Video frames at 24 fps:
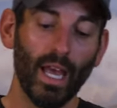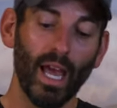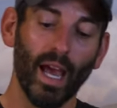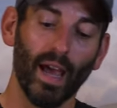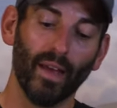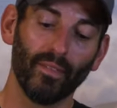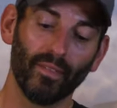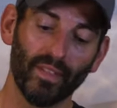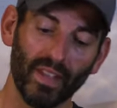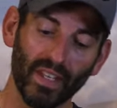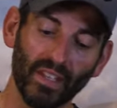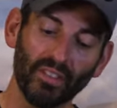
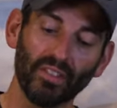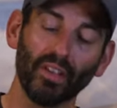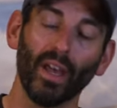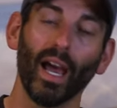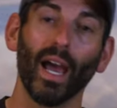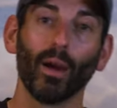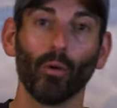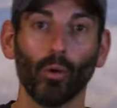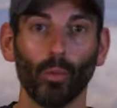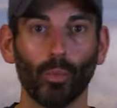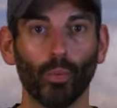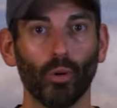and this,
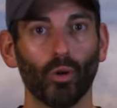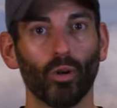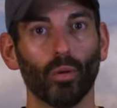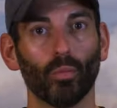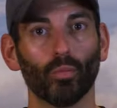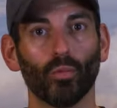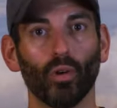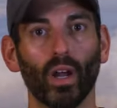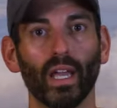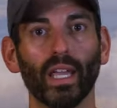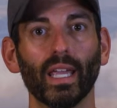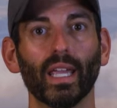I would put
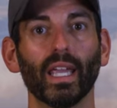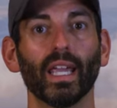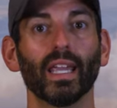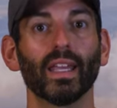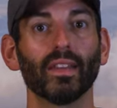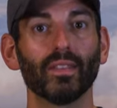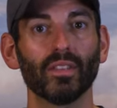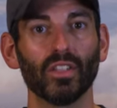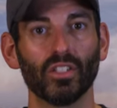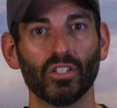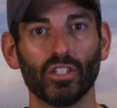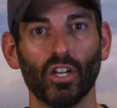them right
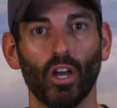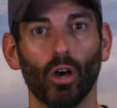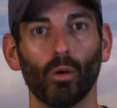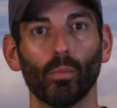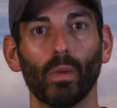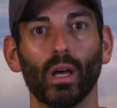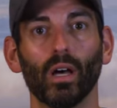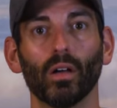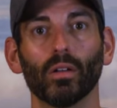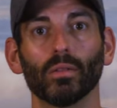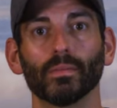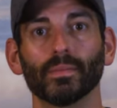in the shell
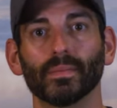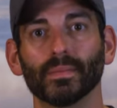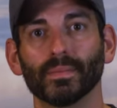belt.